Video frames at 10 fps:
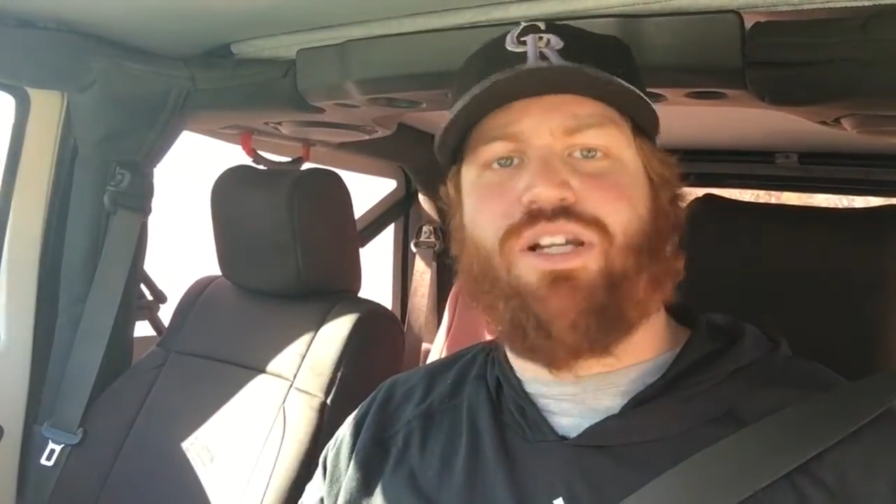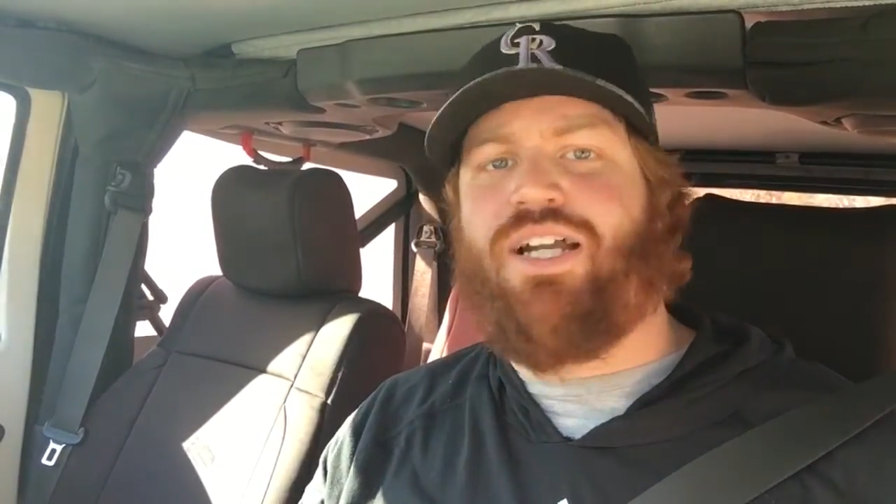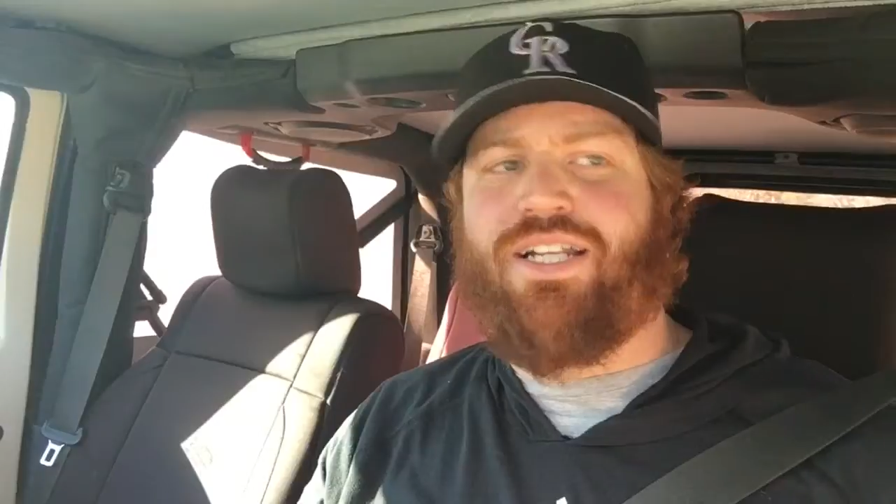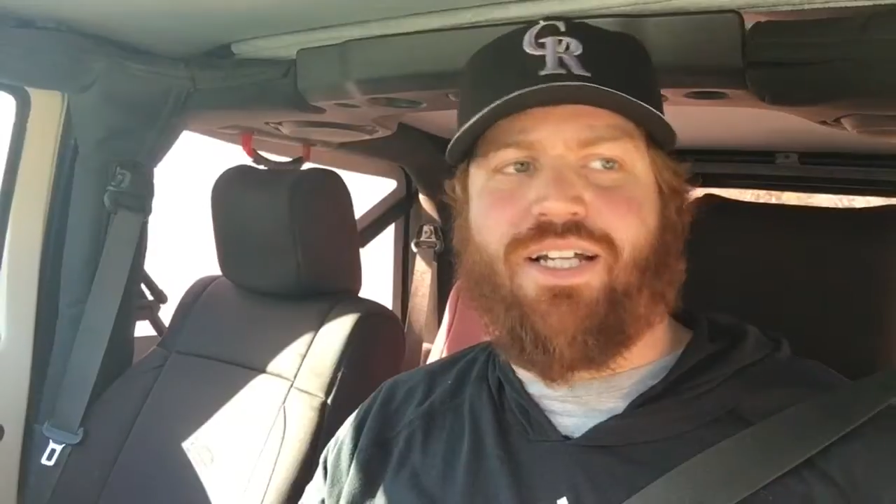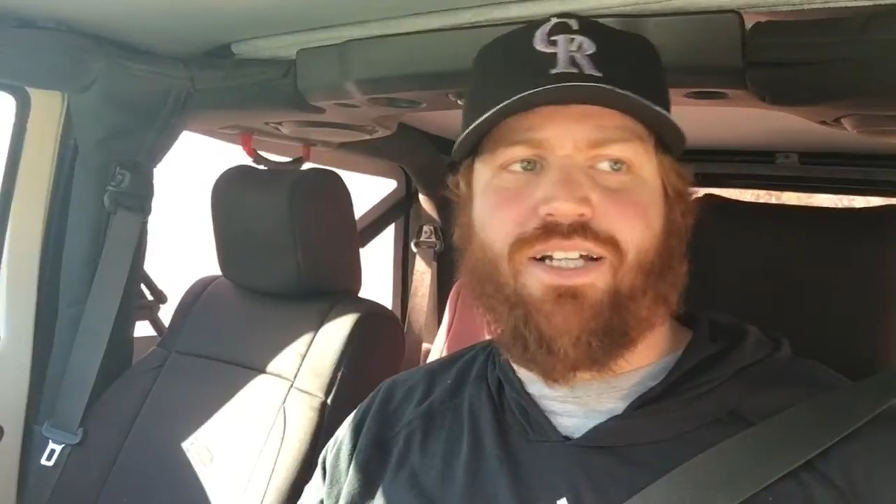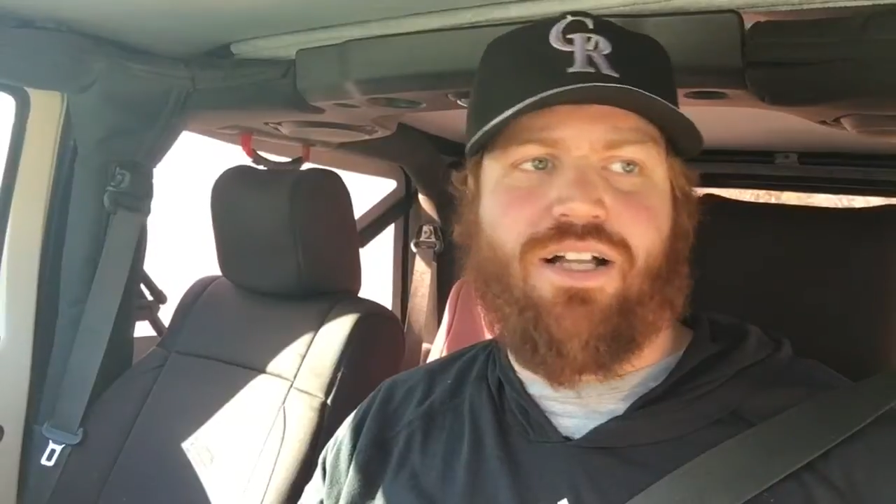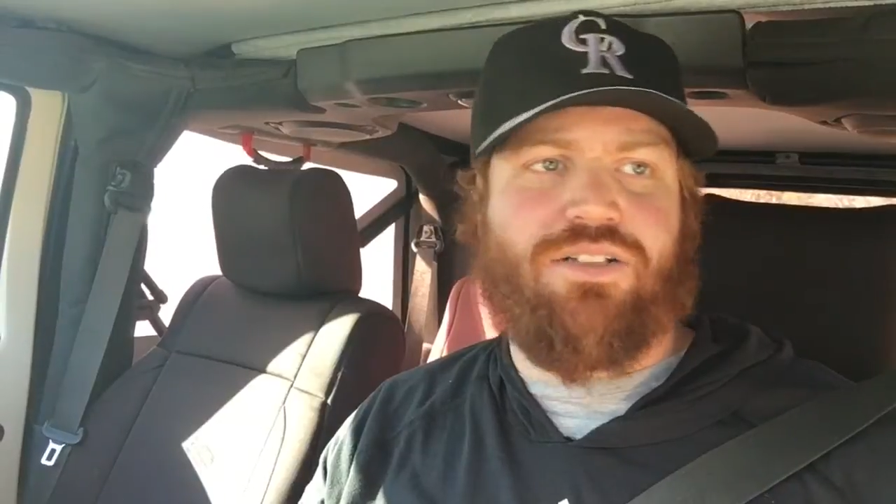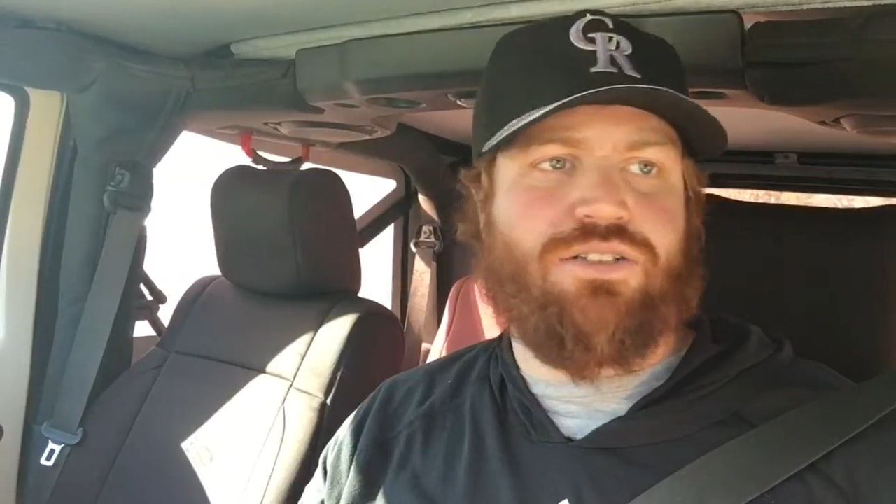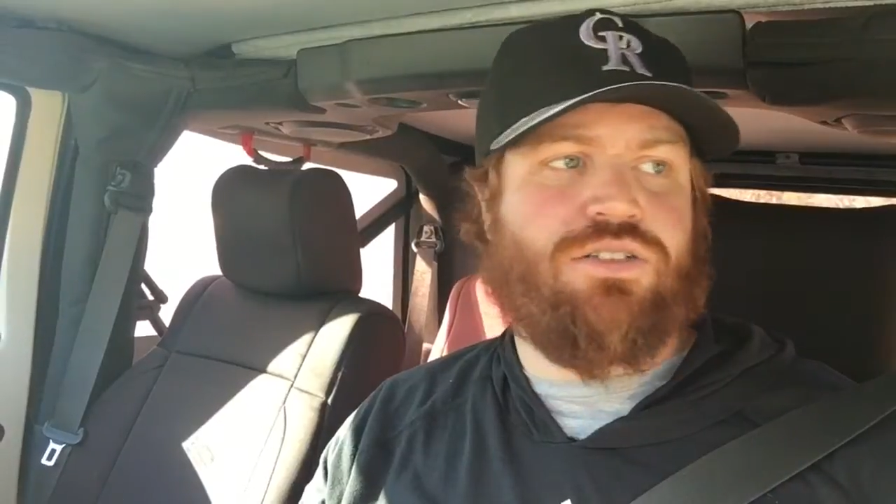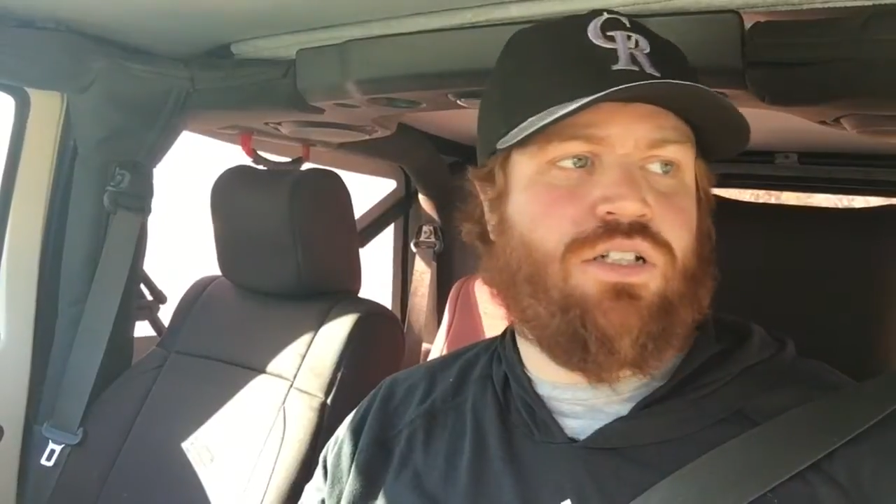
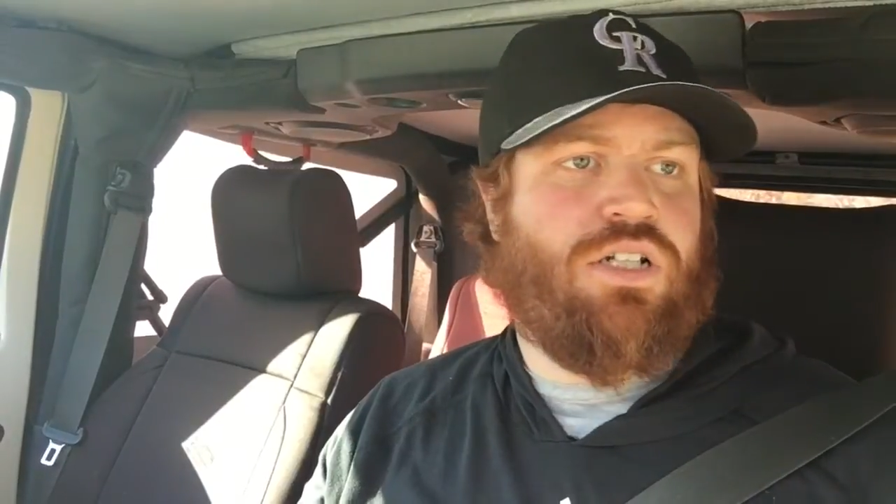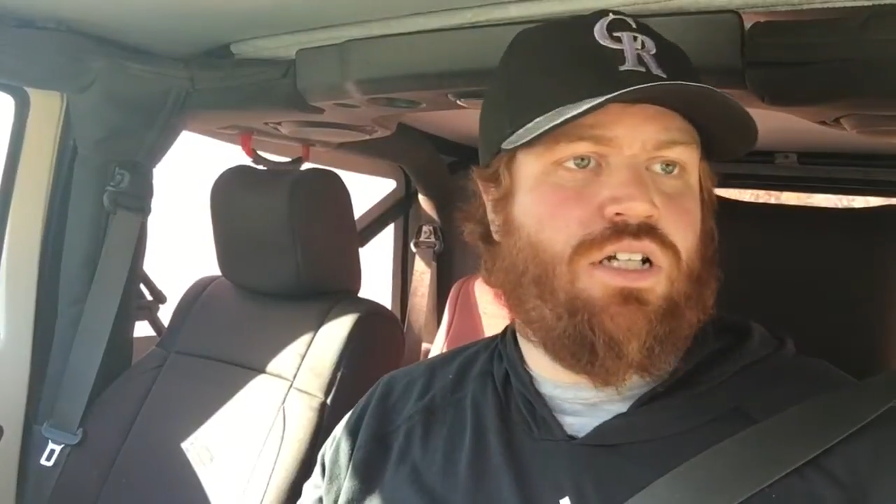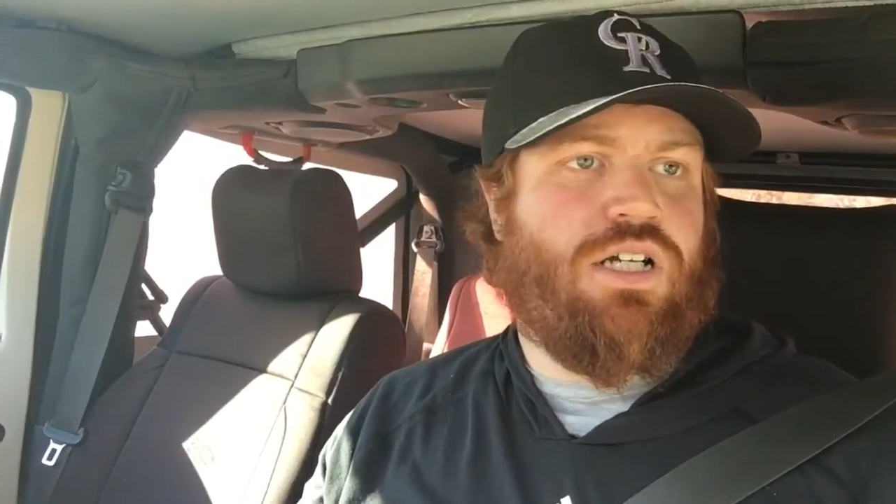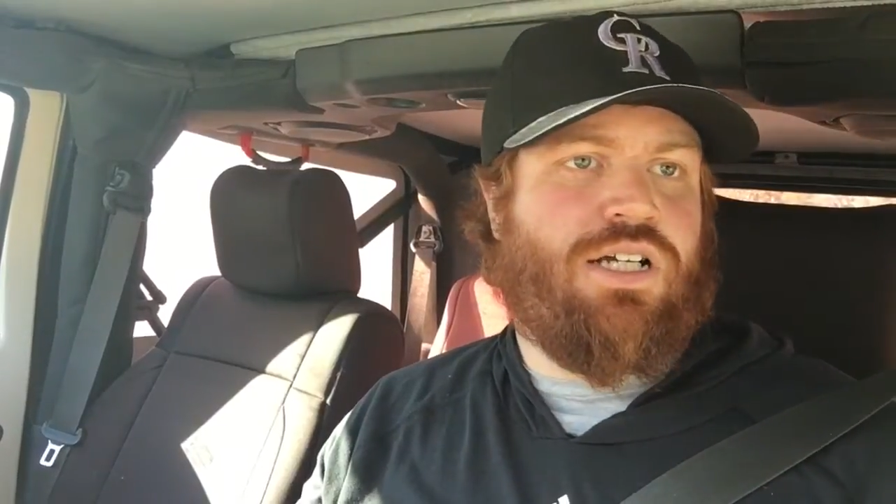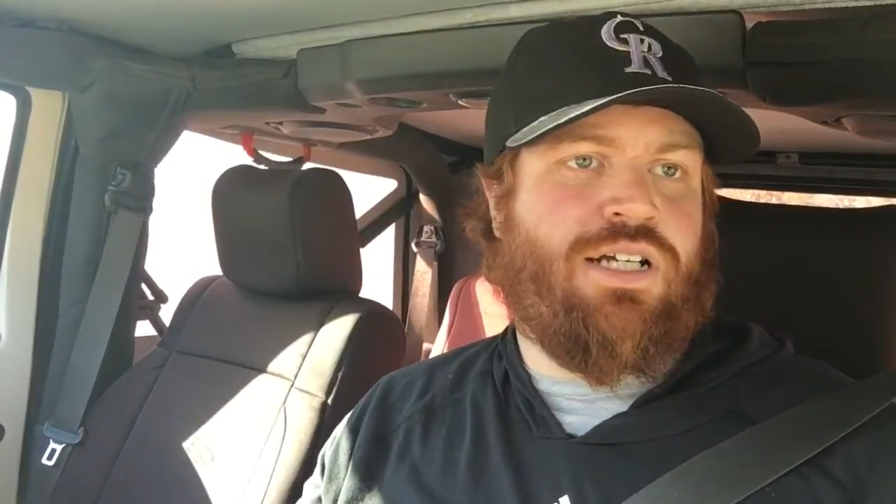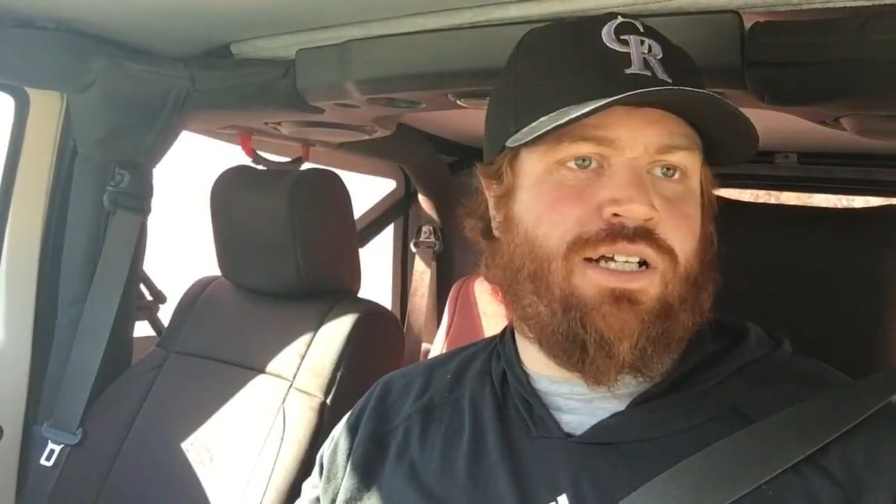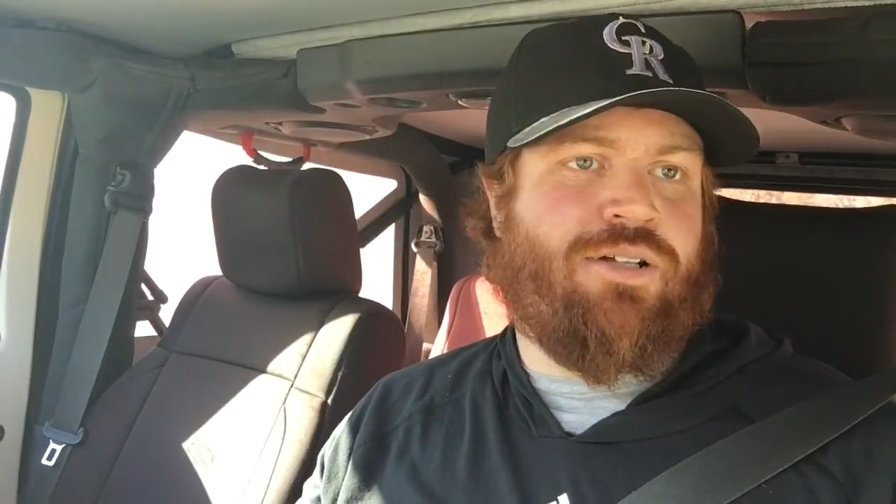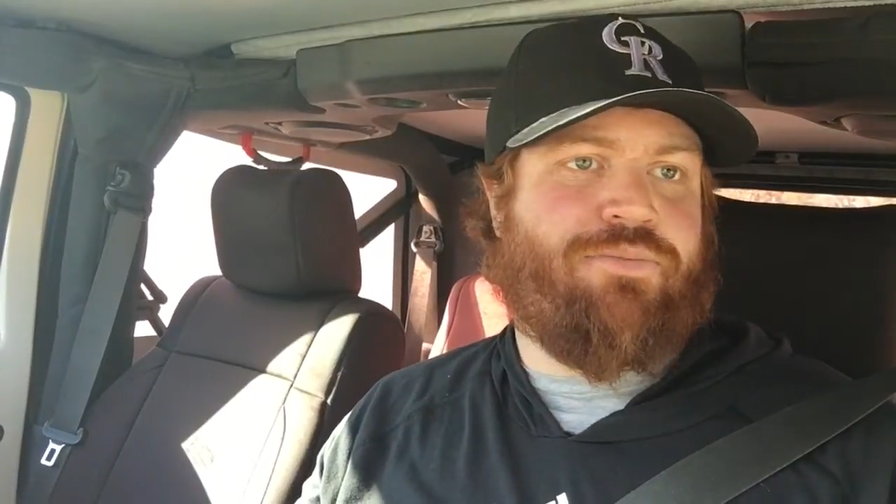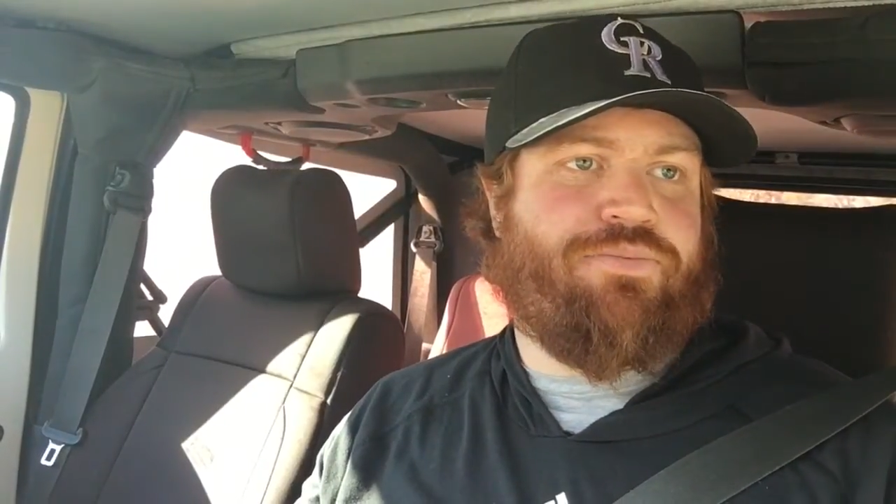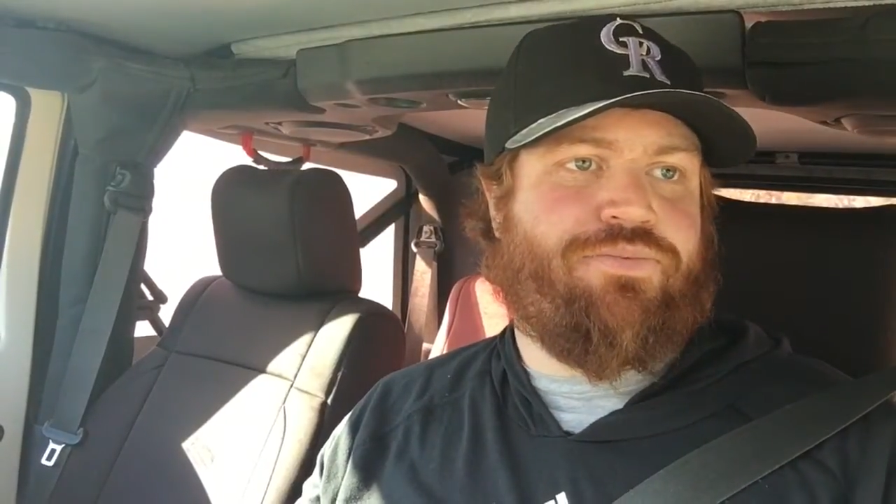
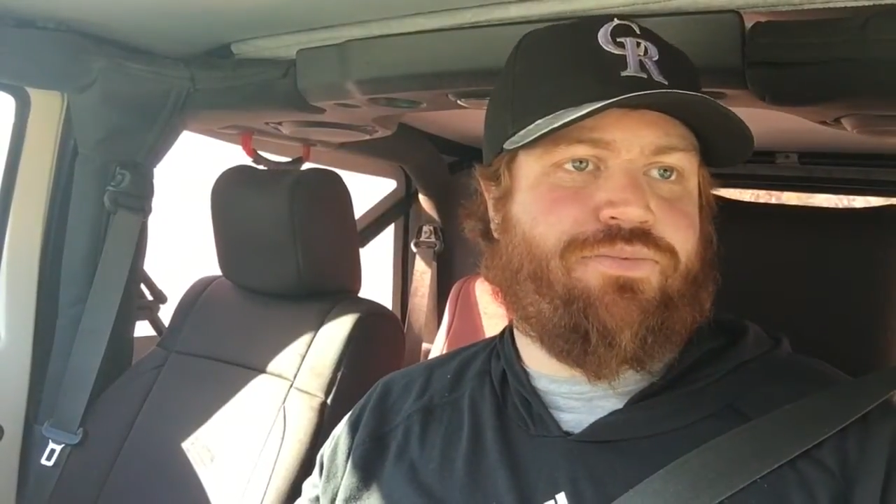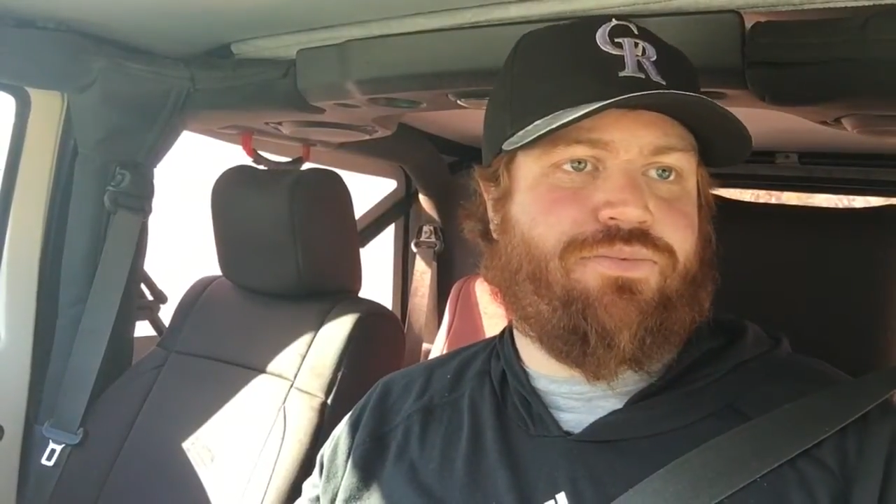$99.